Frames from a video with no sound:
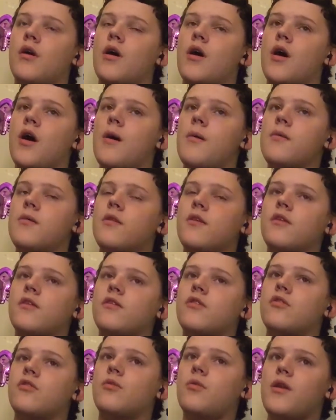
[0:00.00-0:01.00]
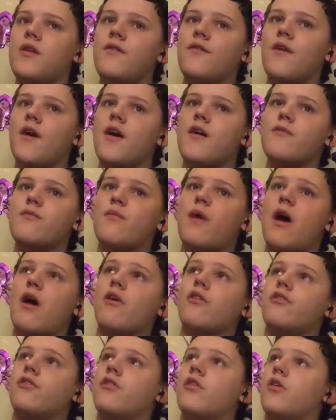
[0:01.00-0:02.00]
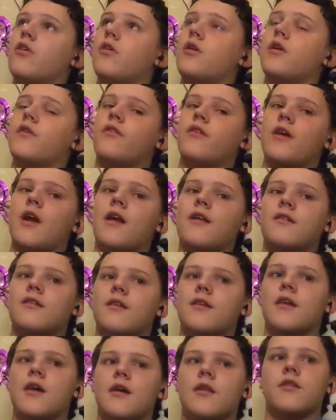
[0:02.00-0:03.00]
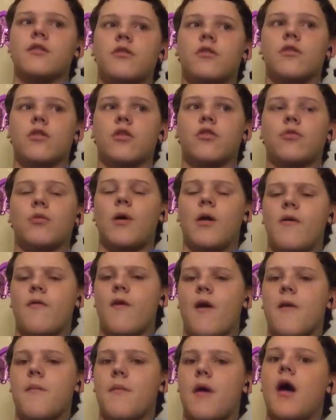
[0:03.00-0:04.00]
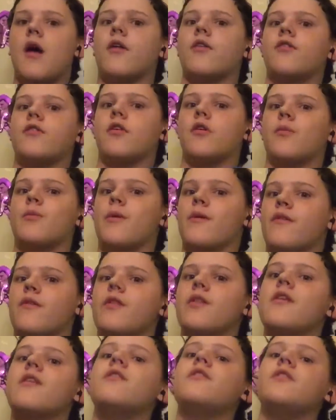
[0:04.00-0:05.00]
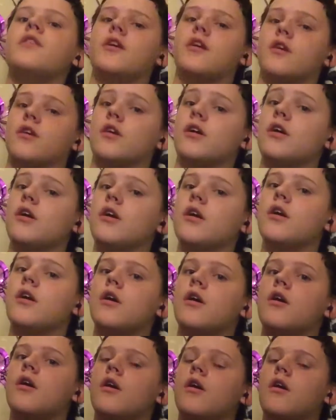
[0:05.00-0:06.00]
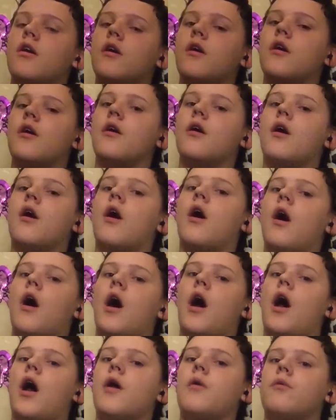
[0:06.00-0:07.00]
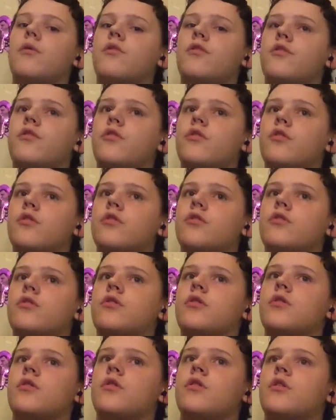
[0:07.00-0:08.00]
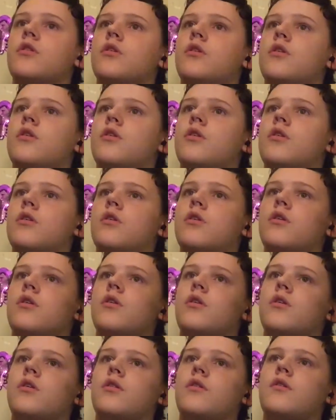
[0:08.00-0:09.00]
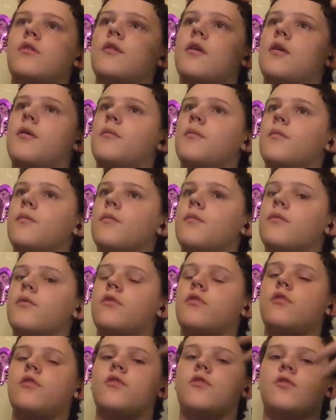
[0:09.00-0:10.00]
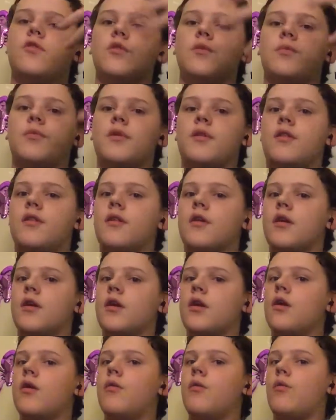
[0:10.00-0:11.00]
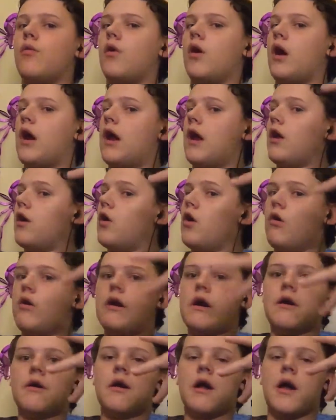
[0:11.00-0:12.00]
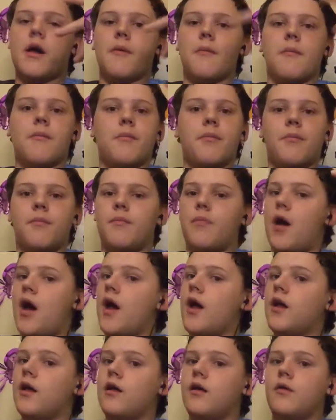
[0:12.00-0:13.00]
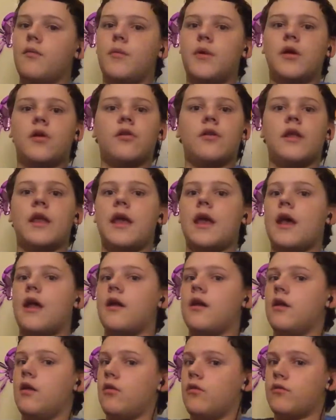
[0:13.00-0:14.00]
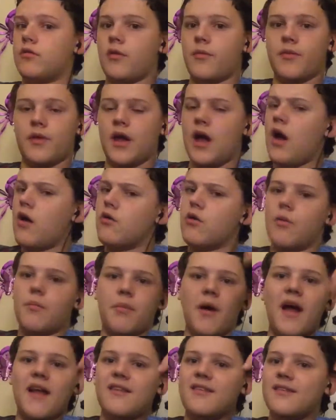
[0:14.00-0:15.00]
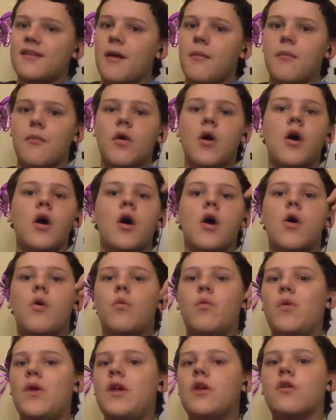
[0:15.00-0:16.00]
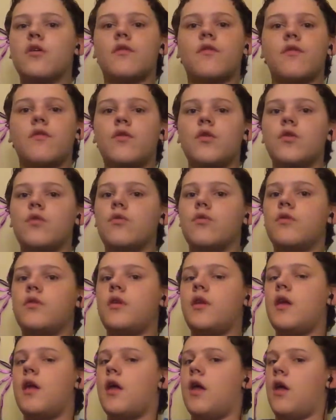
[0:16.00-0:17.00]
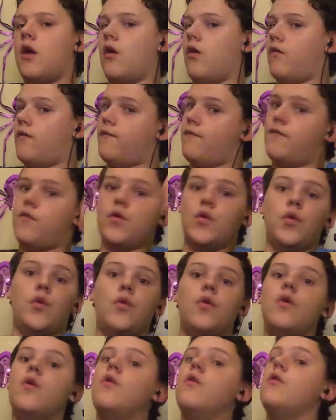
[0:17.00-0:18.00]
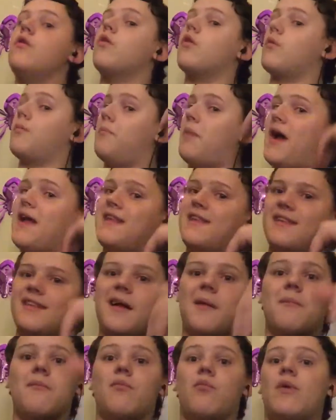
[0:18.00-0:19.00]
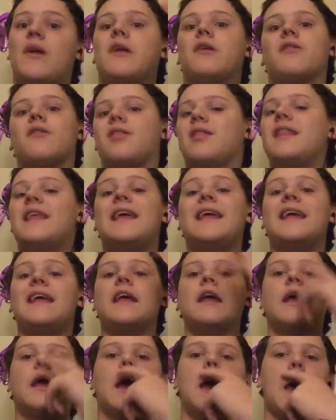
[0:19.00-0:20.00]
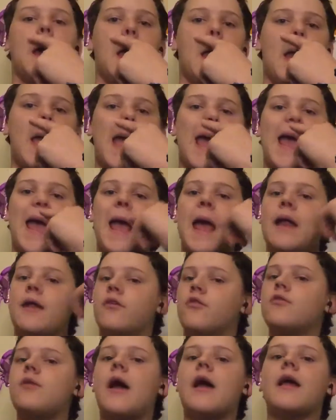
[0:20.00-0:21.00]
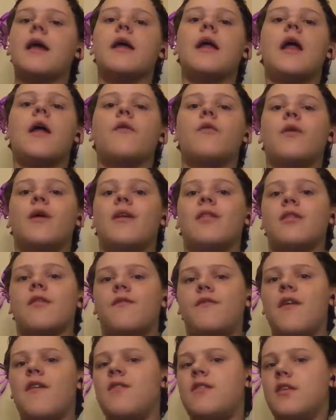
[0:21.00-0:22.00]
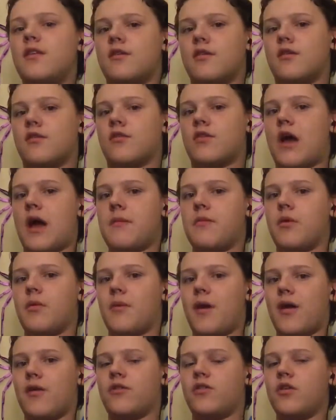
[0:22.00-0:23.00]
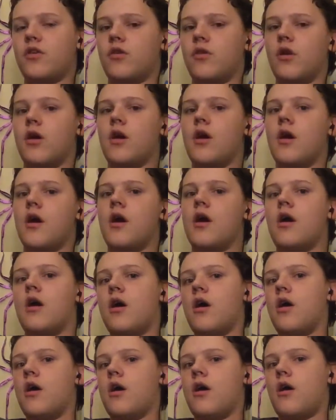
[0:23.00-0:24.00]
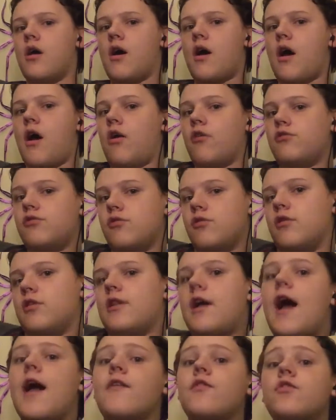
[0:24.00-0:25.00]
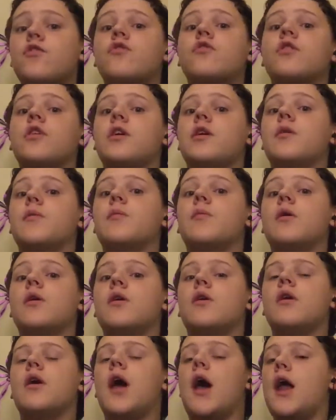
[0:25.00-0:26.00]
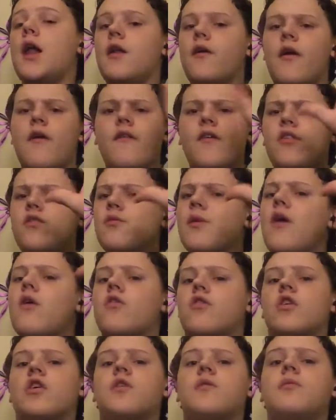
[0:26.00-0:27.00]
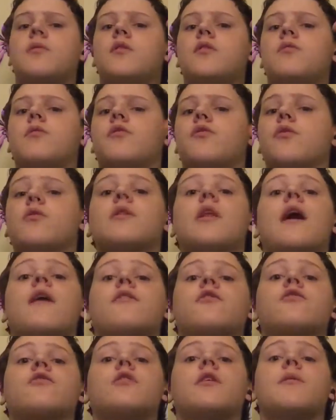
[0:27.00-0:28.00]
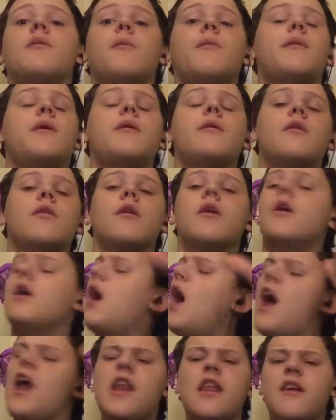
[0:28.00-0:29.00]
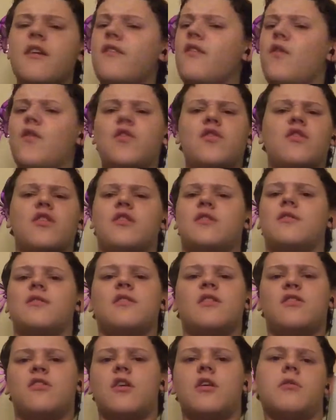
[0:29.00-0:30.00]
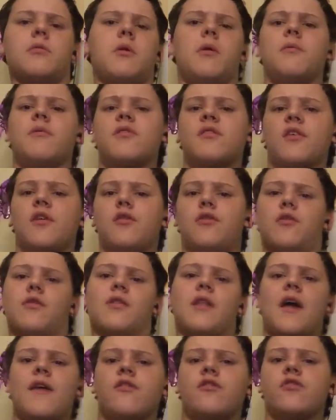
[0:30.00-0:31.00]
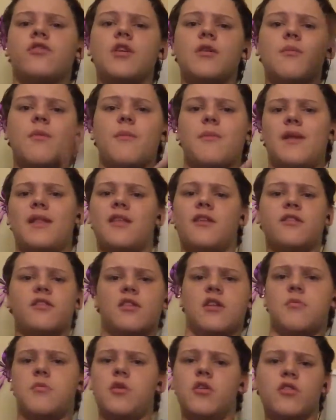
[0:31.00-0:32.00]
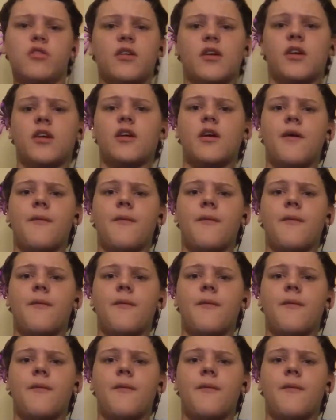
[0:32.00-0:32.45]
how about this? 25 milestone. If you guys can get to the 25 milestone within this year, I will do some stupid thing where I go out and buy weird candy or something. I don't know, buy some weird fruit or food or buy some weird thing and try it. And if we hit the 50 subscriber milestone, I'll do a live stream. And if it's around Christmas, we'll do a live stream of me. And if it's Christmas in general, I'm just going to do a live stream of me listening to music.